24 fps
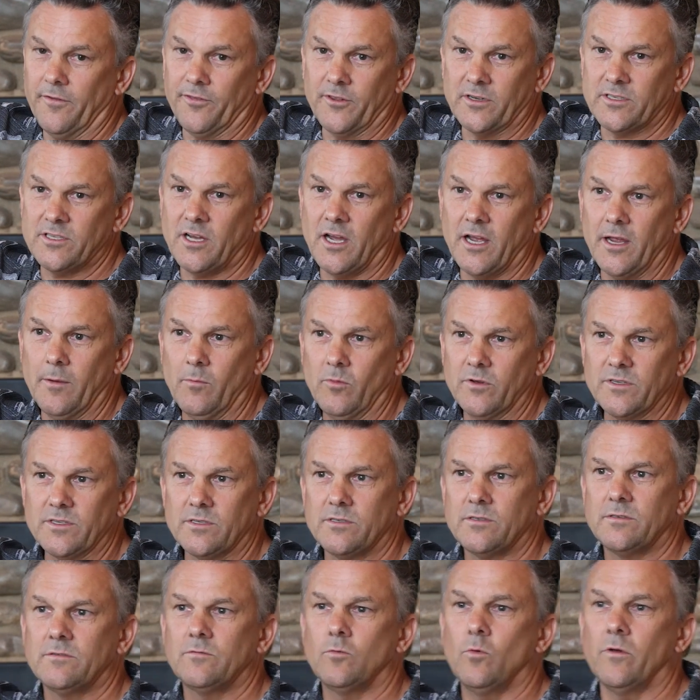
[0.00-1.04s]
there at the time
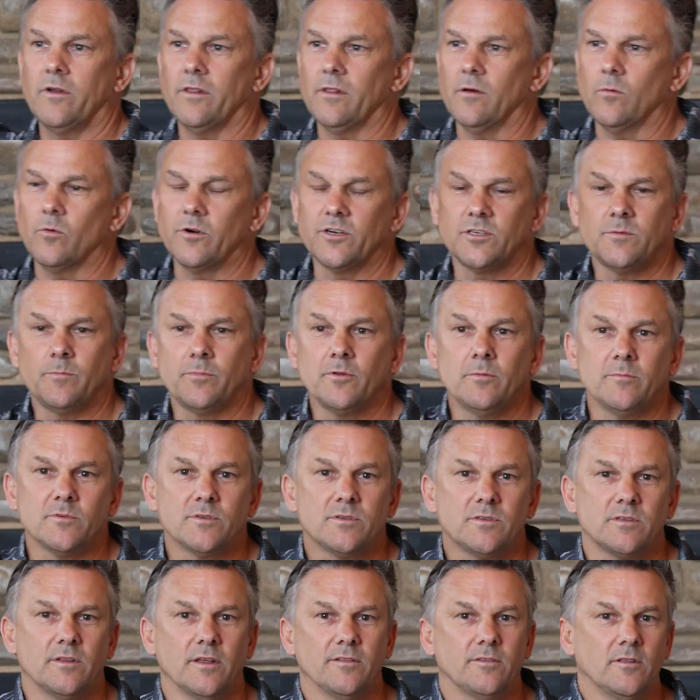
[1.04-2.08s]
was one of the worst
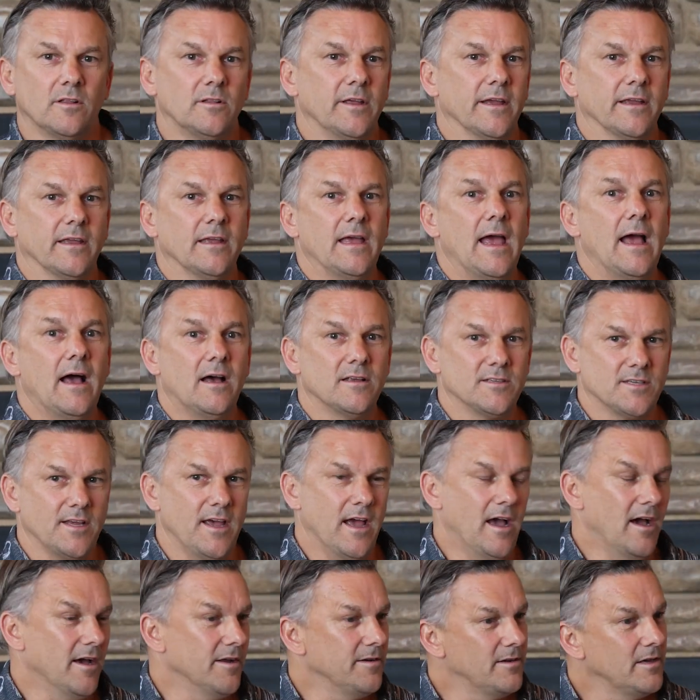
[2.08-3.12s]
blooms that the lake has
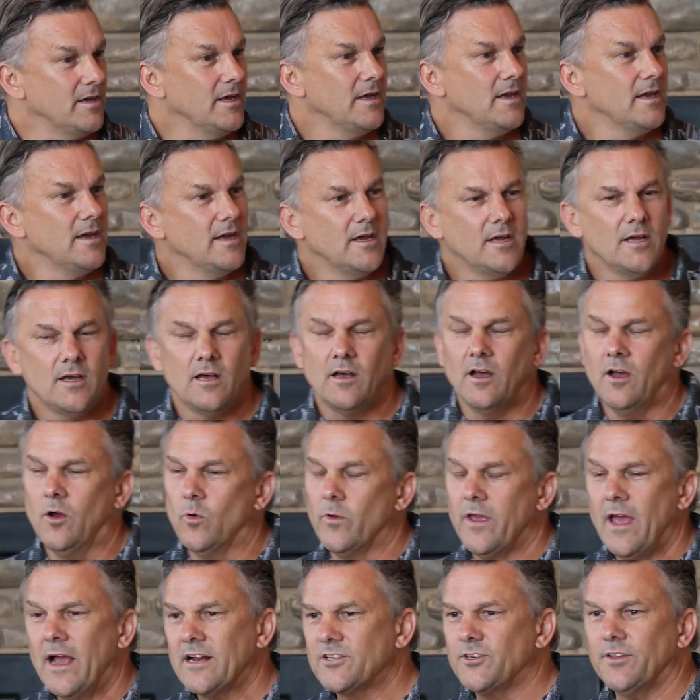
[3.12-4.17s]
had.
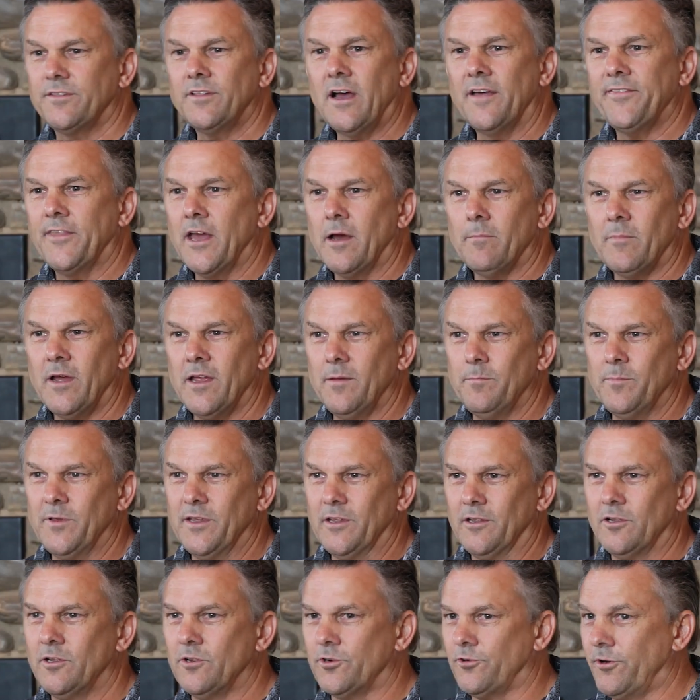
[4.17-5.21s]
We actually thought that might
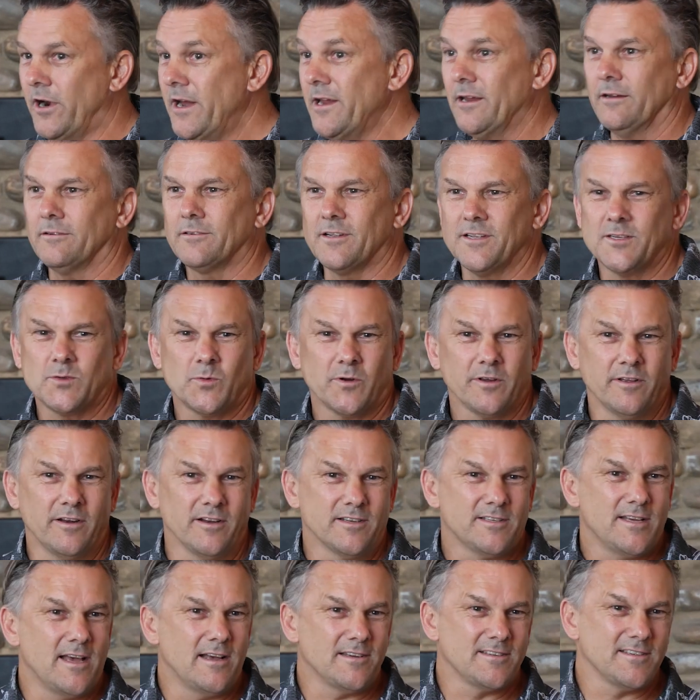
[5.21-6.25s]
be great because we're going
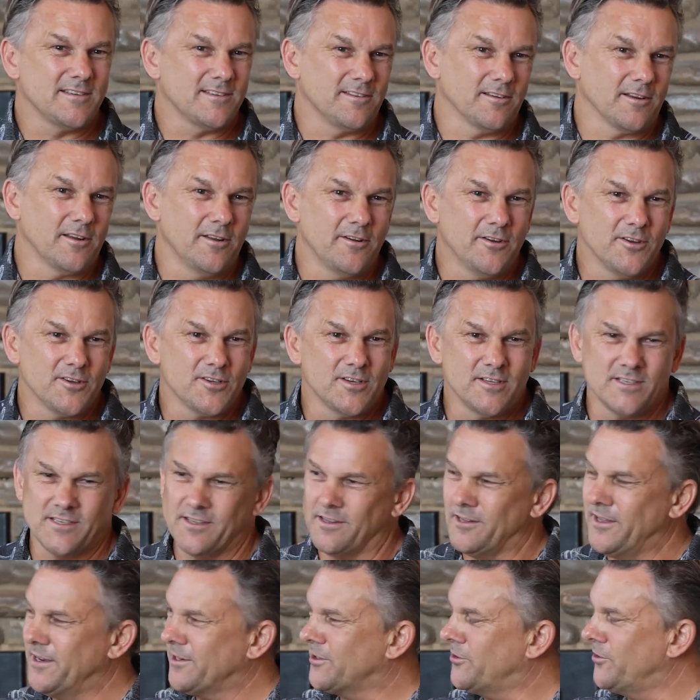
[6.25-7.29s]
to test the conditions
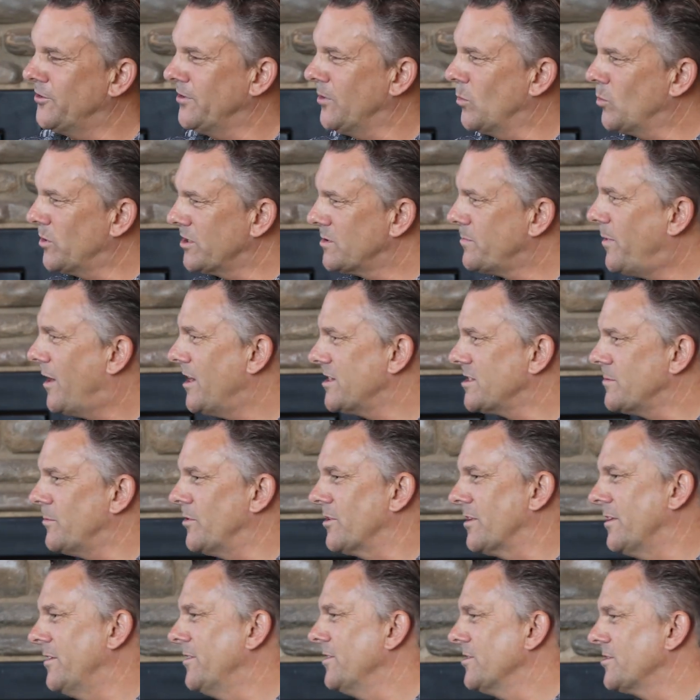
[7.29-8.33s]
of the lake during the worst
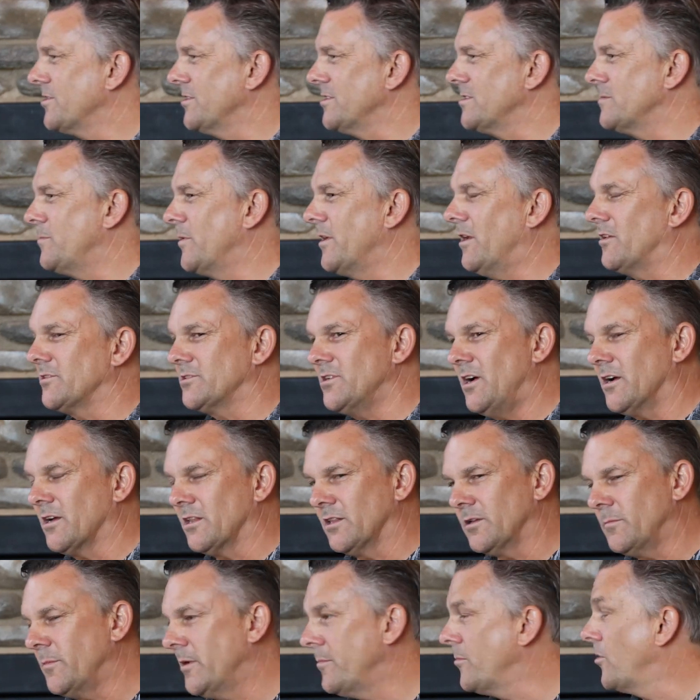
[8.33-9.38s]
possible conditions, but I'll
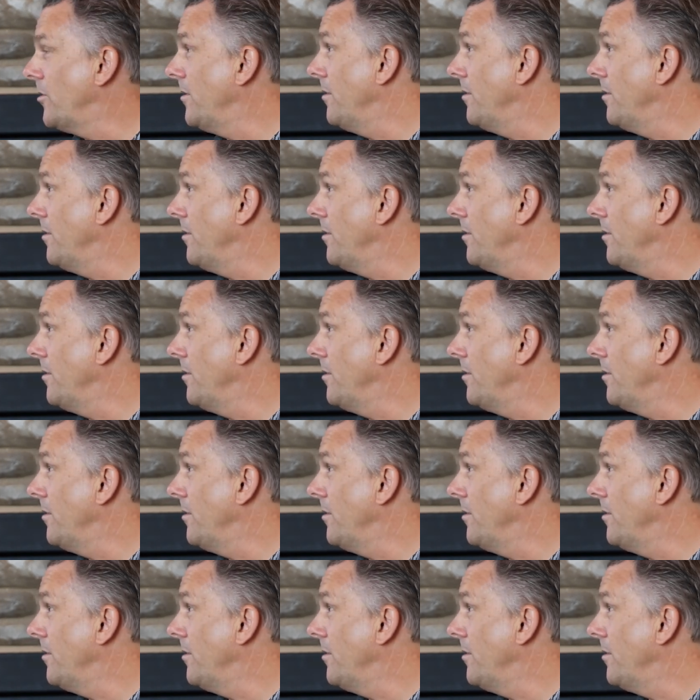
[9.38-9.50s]
talk a little bit